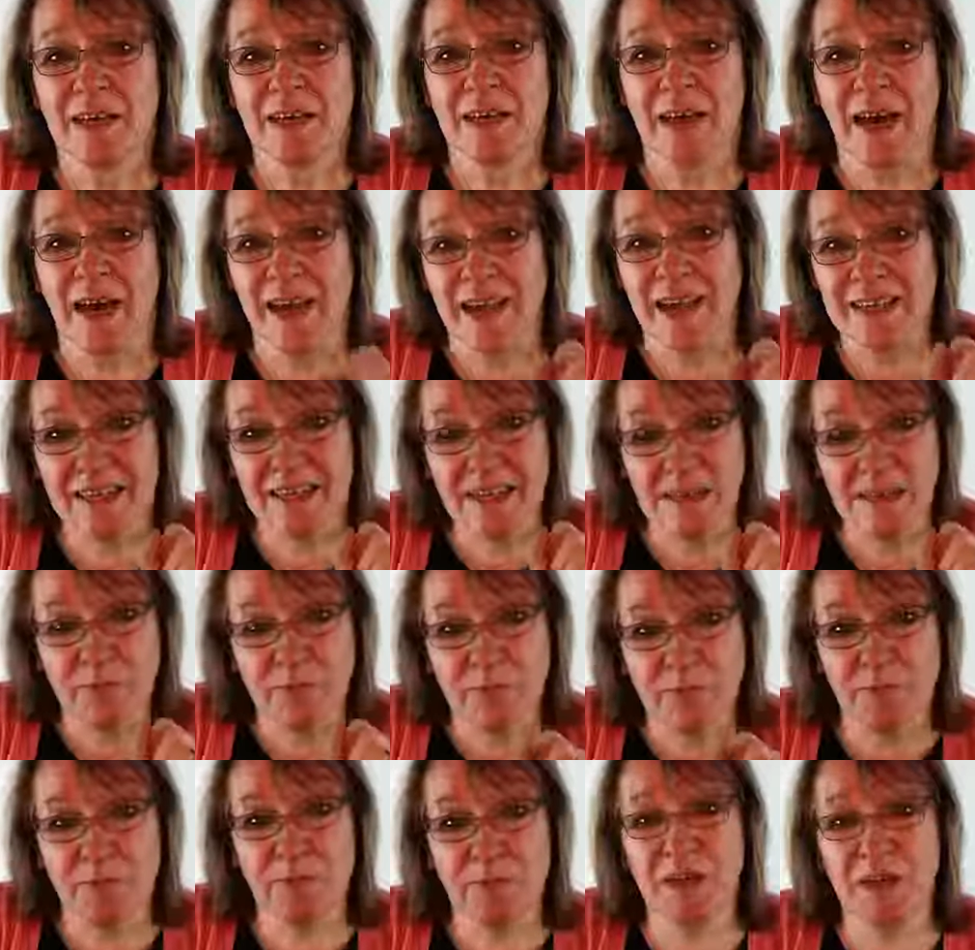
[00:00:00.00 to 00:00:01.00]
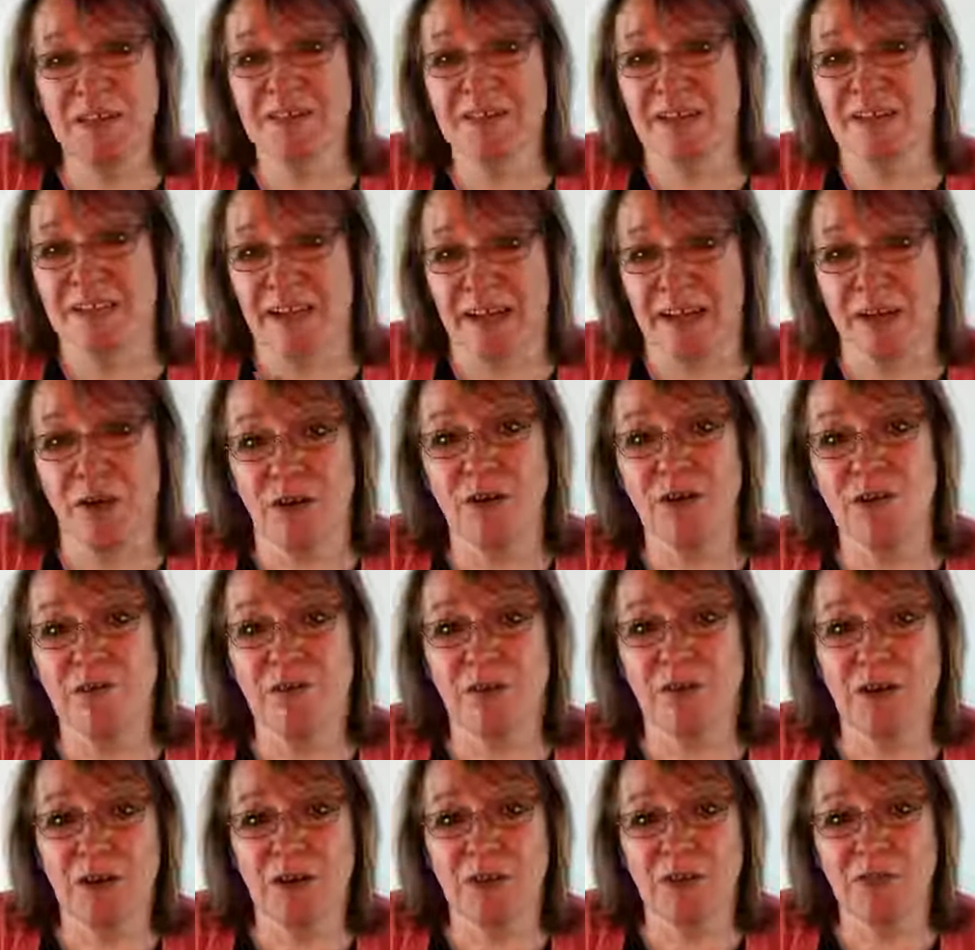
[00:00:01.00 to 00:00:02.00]
And I keep repeating that over
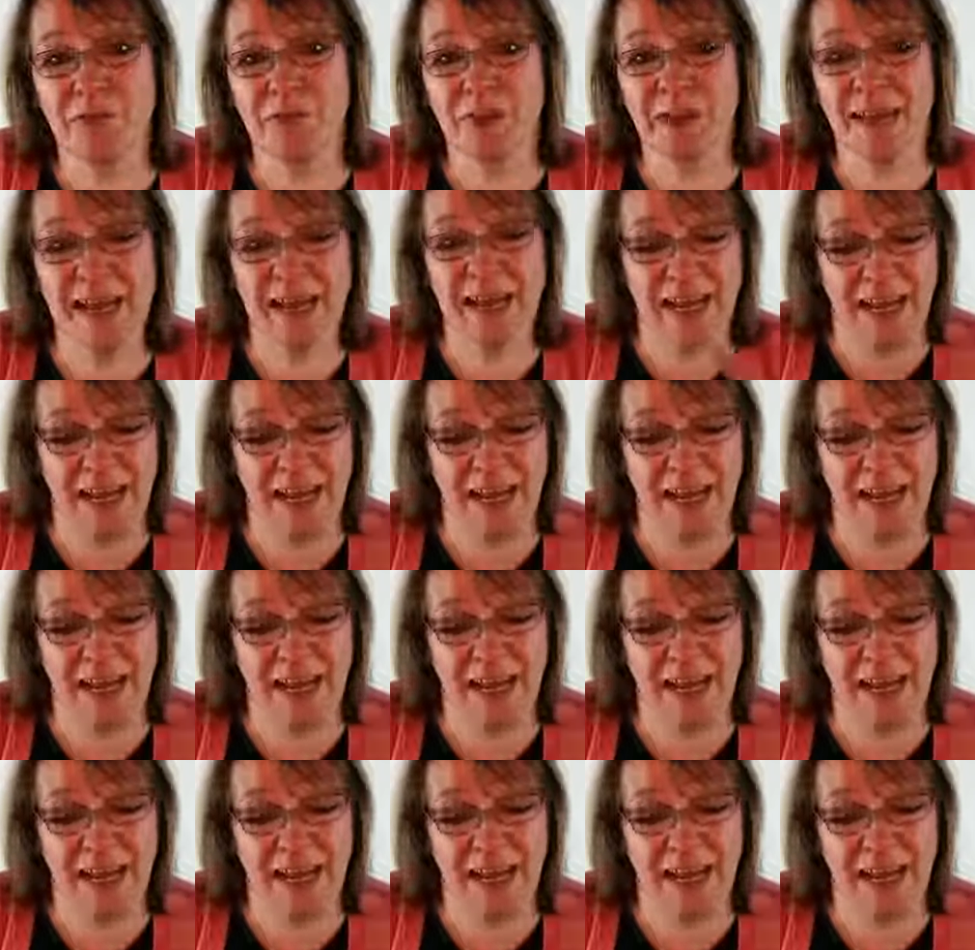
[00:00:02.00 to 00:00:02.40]
and over again.